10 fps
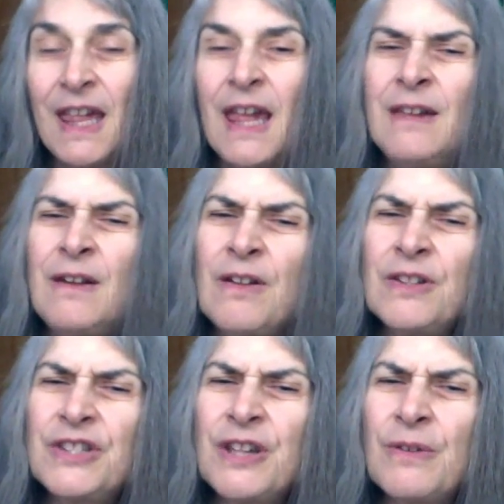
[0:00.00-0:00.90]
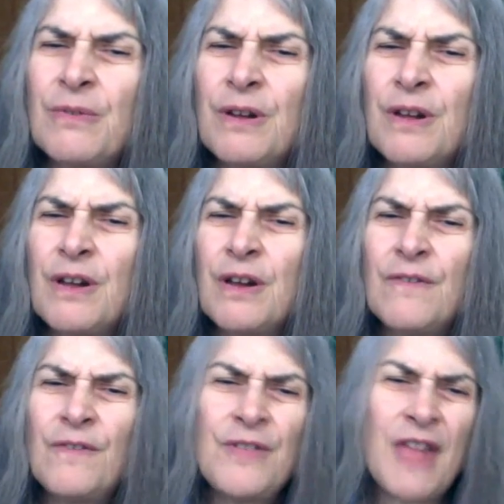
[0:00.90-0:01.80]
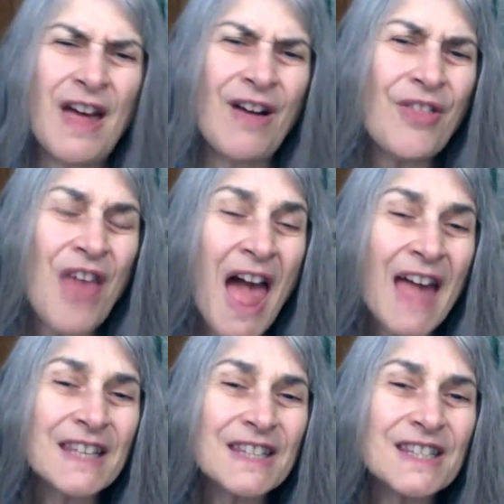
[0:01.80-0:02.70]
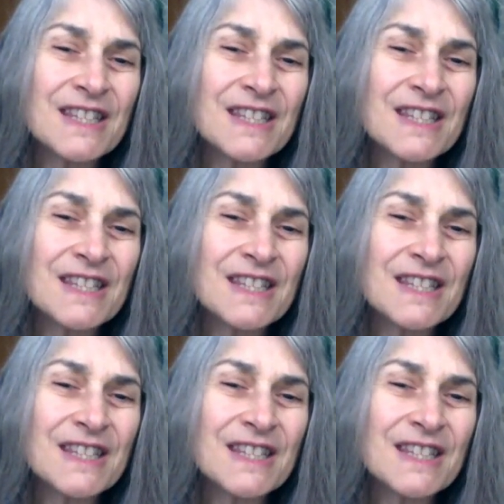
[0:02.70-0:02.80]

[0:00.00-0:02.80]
and also for the health hacks,